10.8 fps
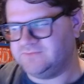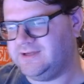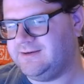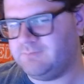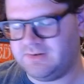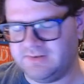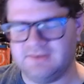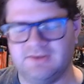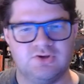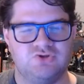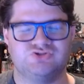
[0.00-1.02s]
down on it
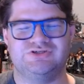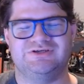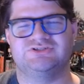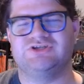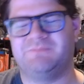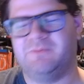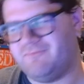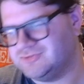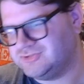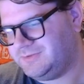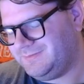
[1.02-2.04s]
using a jet
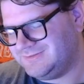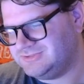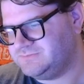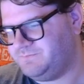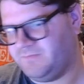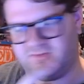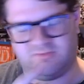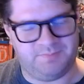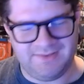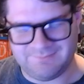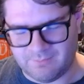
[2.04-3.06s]
propulsion. And they
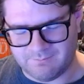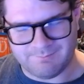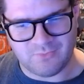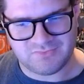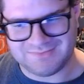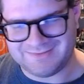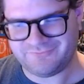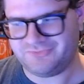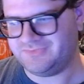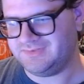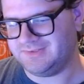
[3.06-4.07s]
explain mostly
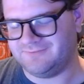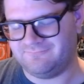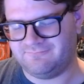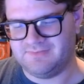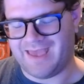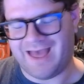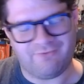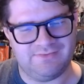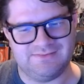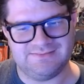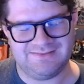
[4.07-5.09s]
everything of how
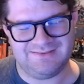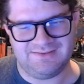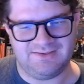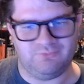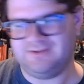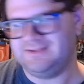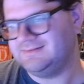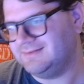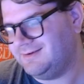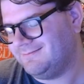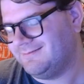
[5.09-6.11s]
he did it and what he
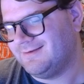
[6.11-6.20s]
did.